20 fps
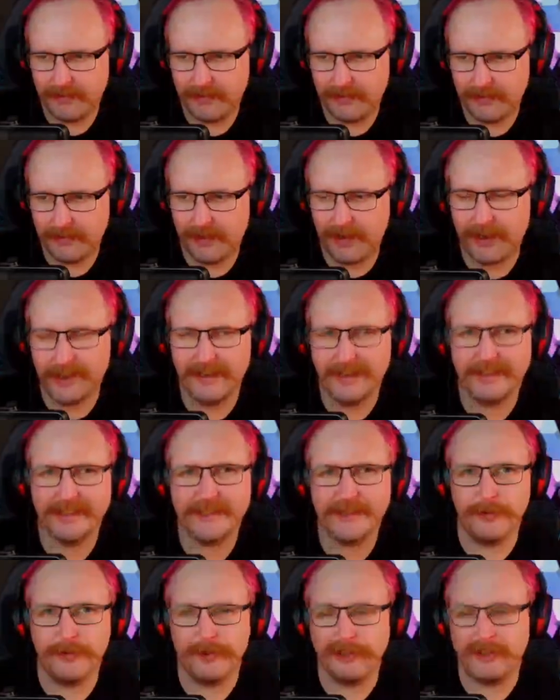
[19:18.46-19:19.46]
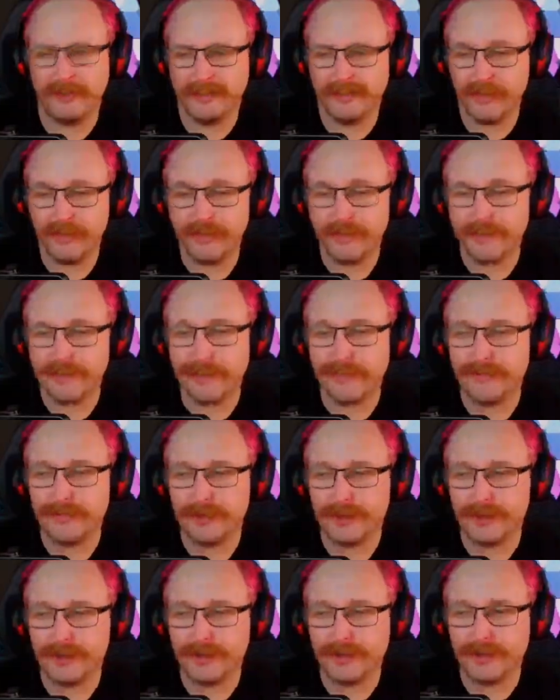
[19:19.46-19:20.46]
I need so many of these. Those are super
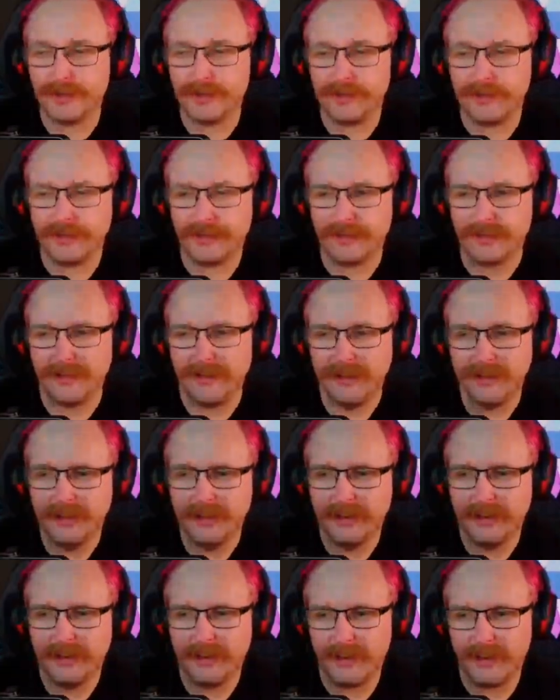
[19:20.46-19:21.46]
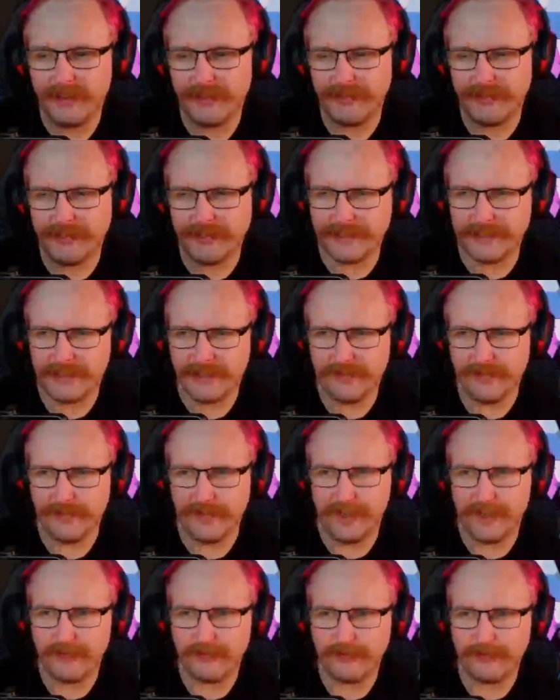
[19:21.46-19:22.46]
cool. I love the design for
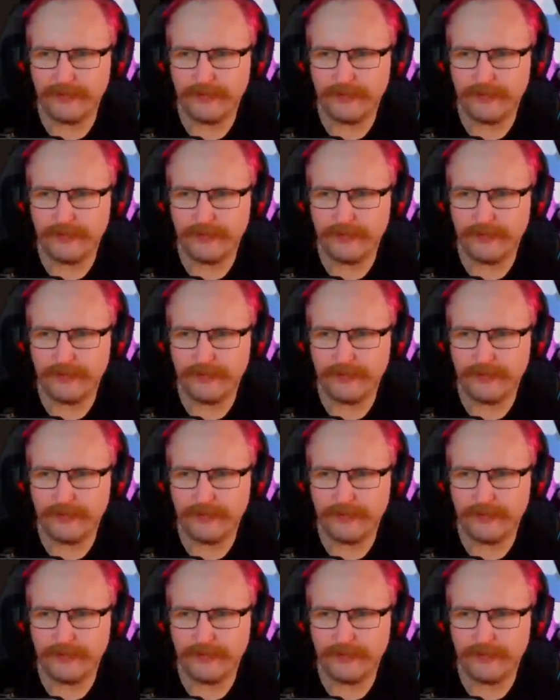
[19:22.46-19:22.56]
that.